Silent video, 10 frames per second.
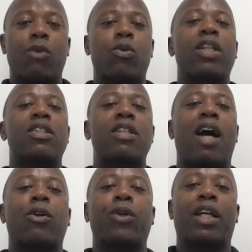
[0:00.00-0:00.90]
It really is
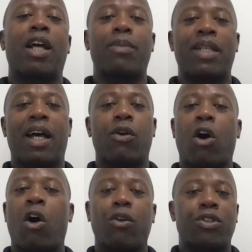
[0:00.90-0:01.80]
not going to come down
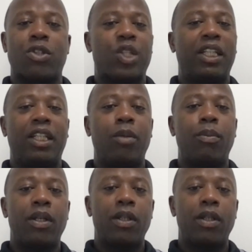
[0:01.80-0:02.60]
all to scheme.